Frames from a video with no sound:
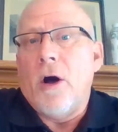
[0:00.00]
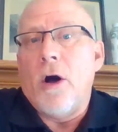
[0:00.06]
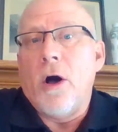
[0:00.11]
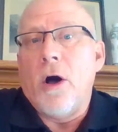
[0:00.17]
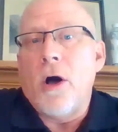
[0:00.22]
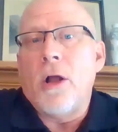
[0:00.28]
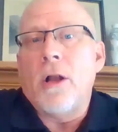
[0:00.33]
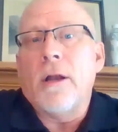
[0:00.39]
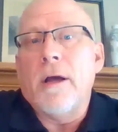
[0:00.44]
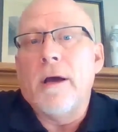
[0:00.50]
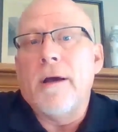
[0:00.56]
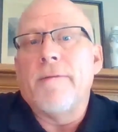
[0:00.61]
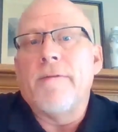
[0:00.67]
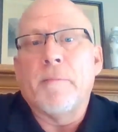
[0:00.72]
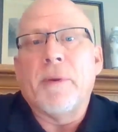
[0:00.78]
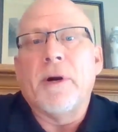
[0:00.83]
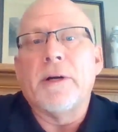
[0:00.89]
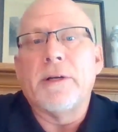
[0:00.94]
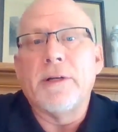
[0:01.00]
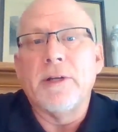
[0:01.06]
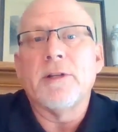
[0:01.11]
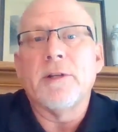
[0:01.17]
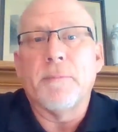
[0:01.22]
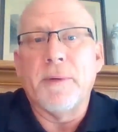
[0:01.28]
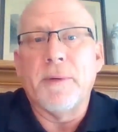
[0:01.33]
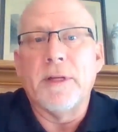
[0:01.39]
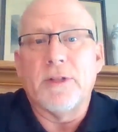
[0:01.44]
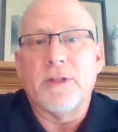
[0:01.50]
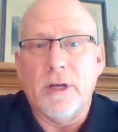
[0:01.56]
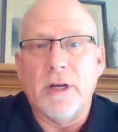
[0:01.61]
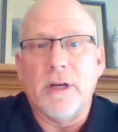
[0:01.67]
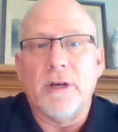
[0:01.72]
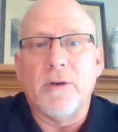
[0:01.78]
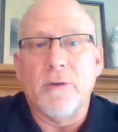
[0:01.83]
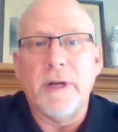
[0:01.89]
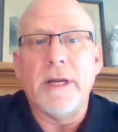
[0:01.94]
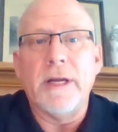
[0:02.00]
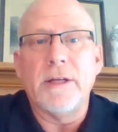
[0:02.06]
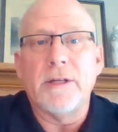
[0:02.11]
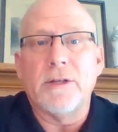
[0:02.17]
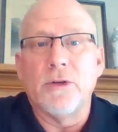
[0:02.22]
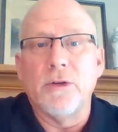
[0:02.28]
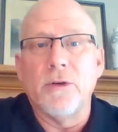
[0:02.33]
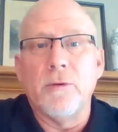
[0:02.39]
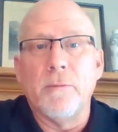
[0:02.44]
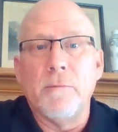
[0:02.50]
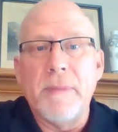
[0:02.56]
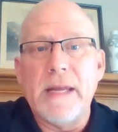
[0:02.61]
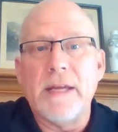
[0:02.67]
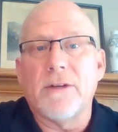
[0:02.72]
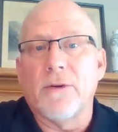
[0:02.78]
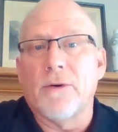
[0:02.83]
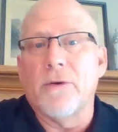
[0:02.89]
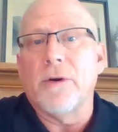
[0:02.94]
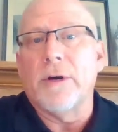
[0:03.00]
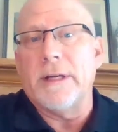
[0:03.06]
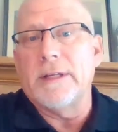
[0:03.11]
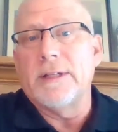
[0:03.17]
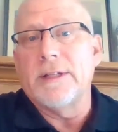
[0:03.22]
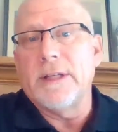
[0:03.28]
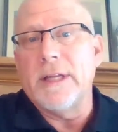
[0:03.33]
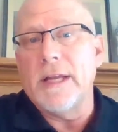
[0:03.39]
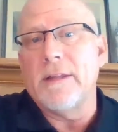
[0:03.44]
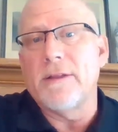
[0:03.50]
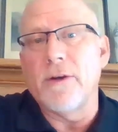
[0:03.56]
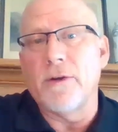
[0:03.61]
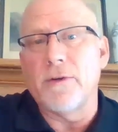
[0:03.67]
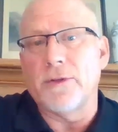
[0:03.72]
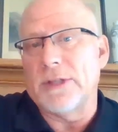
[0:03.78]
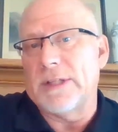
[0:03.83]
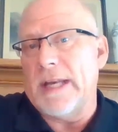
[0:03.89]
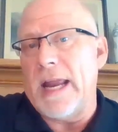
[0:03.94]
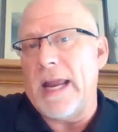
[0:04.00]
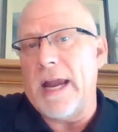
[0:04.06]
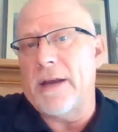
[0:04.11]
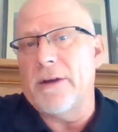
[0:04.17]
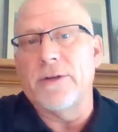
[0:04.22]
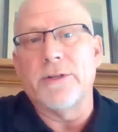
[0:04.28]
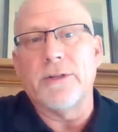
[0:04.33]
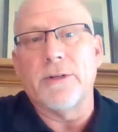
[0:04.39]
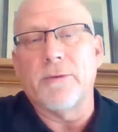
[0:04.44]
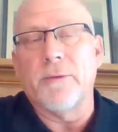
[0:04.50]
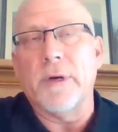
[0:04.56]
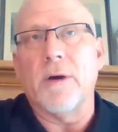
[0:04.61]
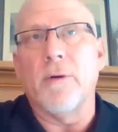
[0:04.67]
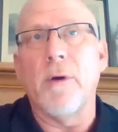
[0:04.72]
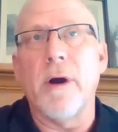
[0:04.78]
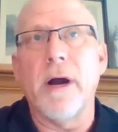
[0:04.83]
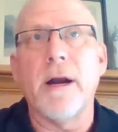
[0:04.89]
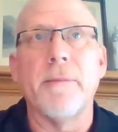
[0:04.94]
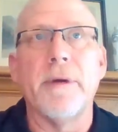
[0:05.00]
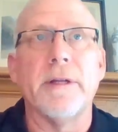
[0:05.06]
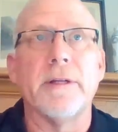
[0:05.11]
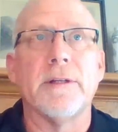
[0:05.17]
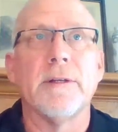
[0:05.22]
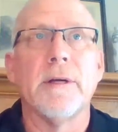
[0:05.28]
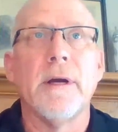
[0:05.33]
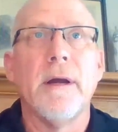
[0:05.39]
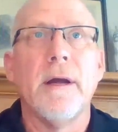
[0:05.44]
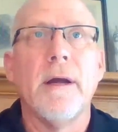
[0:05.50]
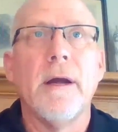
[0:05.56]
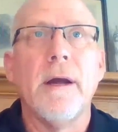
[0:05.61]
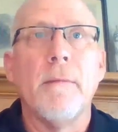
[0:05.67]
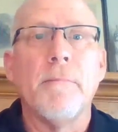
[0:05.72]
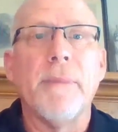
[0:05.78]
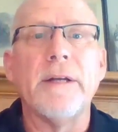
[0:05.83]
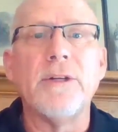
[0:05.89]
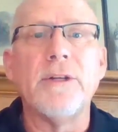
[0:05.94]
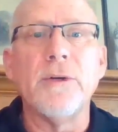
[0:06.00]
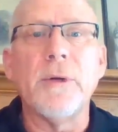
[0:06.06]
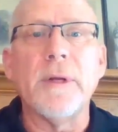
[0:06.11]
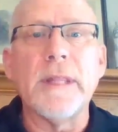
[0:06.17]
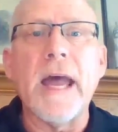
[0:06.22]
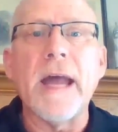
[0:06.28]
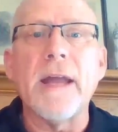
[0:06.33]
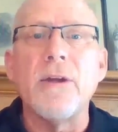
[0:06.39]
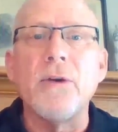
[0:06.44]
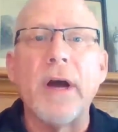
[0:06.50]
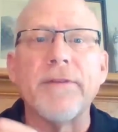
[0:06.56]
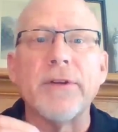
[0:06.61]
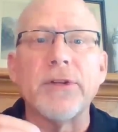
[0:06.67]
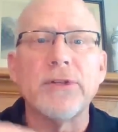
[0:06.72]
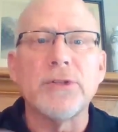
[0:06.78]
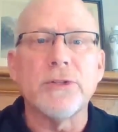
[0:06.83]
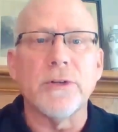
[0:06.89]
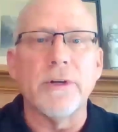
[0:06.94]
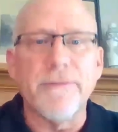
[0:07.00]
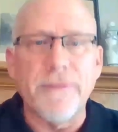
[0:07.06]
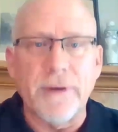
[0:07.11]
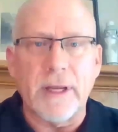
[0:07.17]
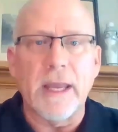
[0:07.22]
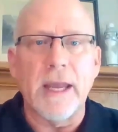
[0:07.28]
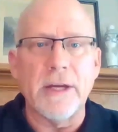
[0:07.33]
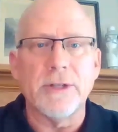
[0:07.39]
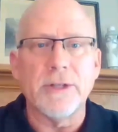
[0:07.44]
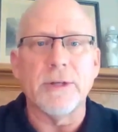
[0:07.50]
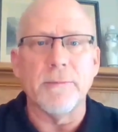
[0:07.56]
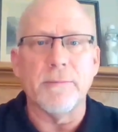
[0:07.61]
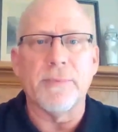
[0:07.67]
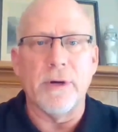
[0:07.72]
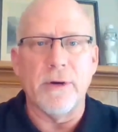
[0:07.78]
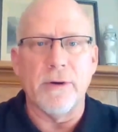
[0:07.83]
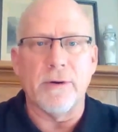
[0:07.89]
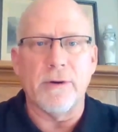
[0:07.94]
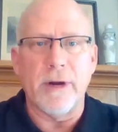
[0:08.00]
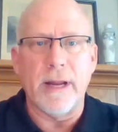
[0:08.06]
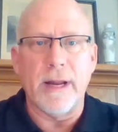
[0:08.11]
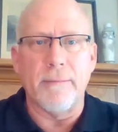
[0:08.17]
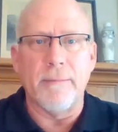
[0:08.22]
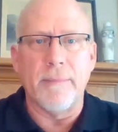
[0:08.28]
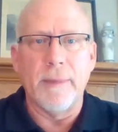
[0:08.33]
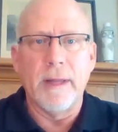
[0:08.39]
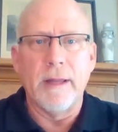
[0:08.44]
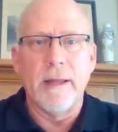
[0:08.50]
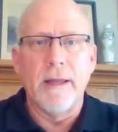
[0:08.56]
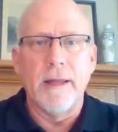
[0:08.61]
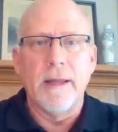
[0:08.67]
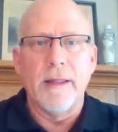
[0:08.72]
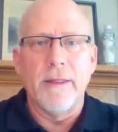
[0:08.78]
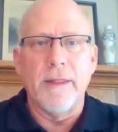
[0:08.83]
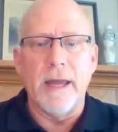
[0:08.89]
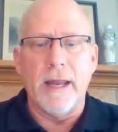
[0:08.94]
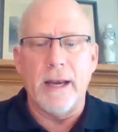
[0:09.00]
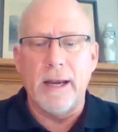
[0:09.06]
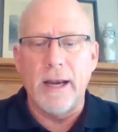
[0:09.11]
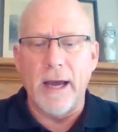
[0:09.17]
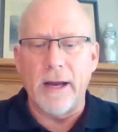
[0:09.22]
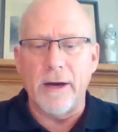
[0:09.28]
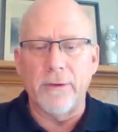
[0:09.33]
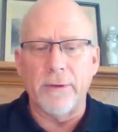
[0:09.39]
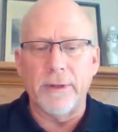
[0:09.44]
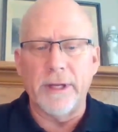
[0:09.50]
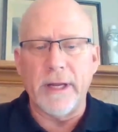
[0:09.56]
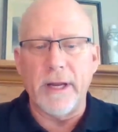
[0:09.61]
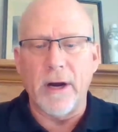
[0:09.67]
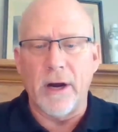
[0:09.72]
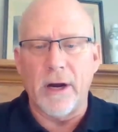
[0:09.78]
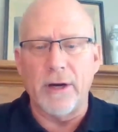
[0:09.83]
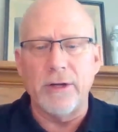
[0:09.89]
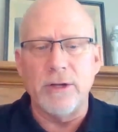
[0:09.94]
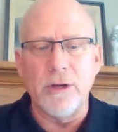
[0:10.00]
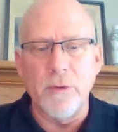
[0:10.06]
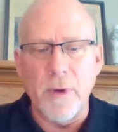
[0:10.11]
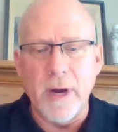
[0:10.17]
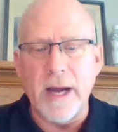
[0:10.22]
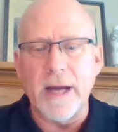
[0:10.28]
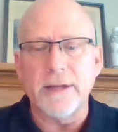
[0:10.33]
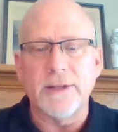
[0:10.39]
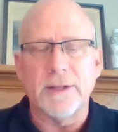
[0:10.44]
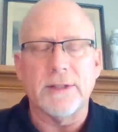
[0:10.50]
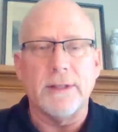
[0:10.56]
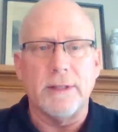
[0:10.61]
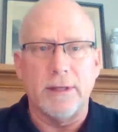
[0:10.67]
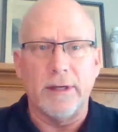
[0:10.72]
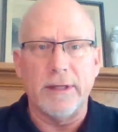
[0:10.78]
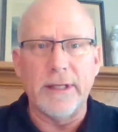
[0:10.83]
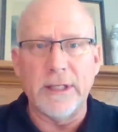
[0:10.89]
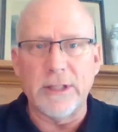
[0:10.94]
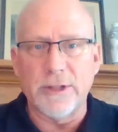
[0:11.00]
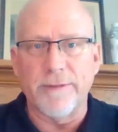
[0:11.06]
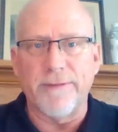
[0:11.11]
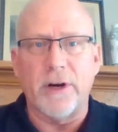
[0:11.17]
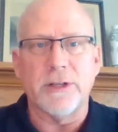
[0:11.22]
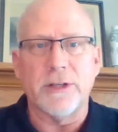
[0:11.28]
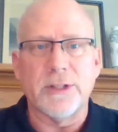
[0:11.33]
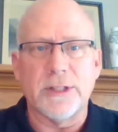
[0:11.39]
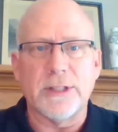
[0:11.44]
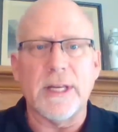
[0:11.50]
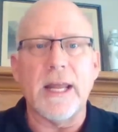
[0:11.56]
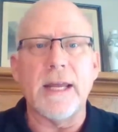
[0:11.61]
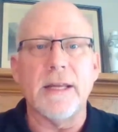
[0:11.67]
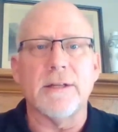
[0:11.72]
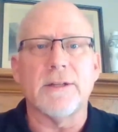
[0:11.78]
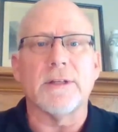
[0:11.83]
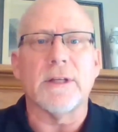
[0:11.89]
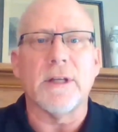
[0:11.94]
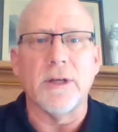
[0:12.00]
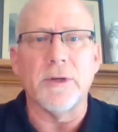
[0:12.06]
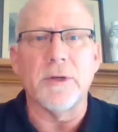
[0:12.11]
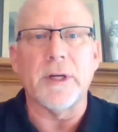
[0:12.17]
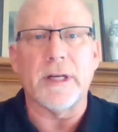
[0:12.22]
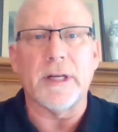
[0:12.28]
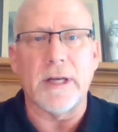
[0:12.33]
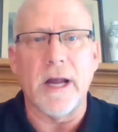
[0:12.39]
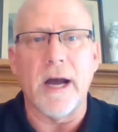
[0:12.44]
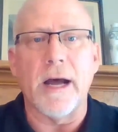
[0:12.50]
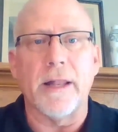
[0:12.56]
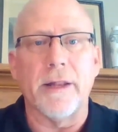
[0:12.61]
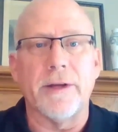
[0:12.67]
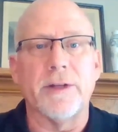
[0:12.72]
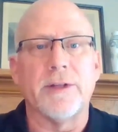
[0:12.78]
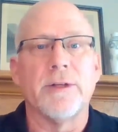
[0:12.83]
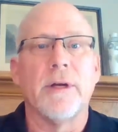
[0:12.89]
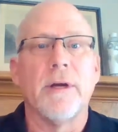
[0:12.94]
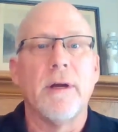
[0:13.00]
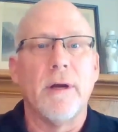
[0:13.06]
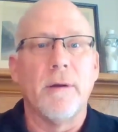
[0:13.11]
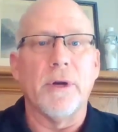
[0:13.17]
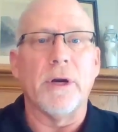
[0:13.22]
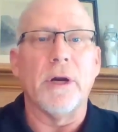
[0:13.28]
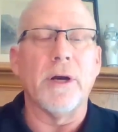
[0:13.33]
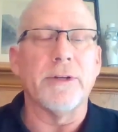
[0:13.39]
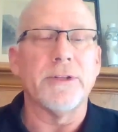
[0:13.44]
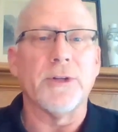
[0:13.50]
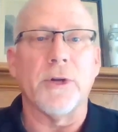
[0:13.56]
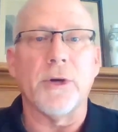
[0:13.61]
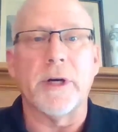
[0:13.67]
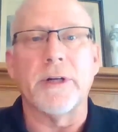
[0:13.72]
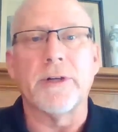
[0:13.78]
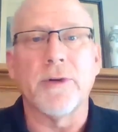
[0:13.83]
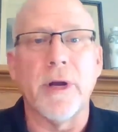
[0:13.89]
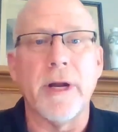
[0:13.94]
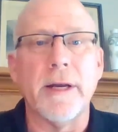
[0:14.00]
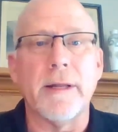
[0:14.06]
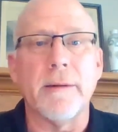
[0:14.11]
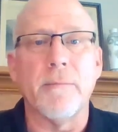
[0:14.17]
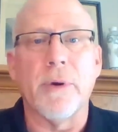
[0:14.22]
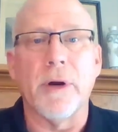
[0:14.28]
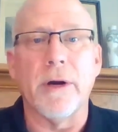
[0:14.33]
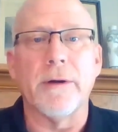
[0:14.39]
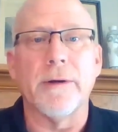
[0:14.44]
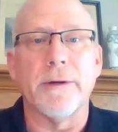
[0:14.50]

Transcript: the, all of the participants agree to meet or exceed those standards or requirements. By doing that, you have a certification program that not only our U.S., each of our states can acknowledge, but also our trading